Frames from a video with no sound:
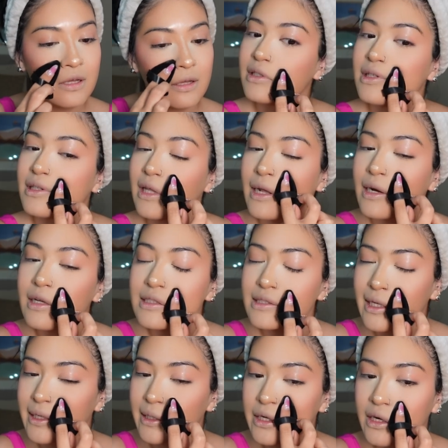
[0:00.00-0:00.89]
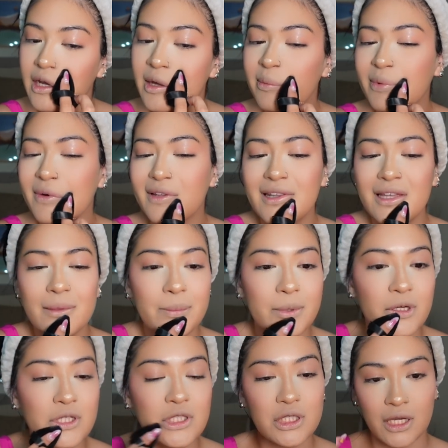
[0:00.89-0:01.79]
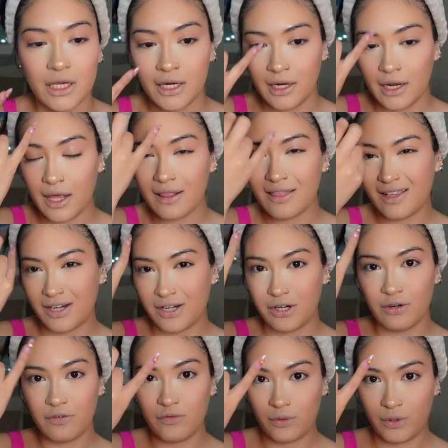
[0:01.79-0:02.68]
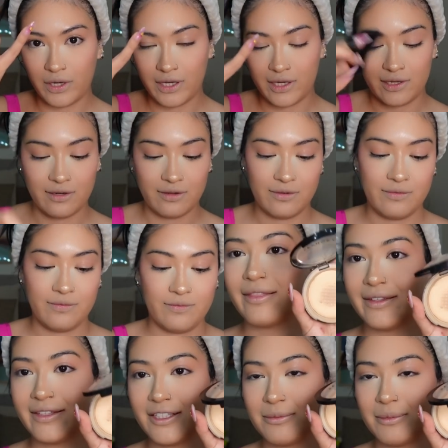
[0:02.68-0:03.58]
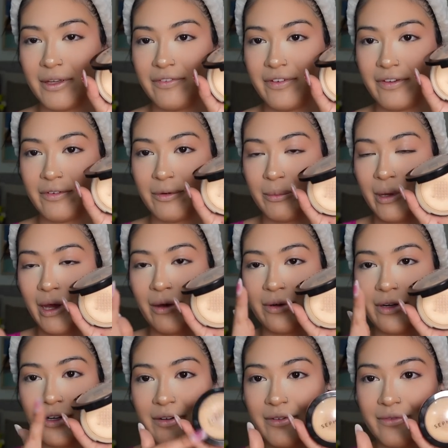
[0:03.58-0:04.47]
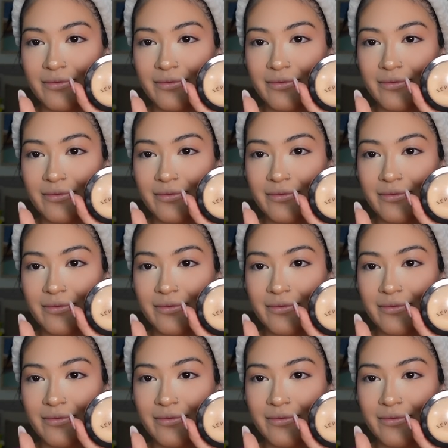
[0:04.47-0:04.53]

so that is like your upper lip, your chin, and then your forehead. This is my favorite powder.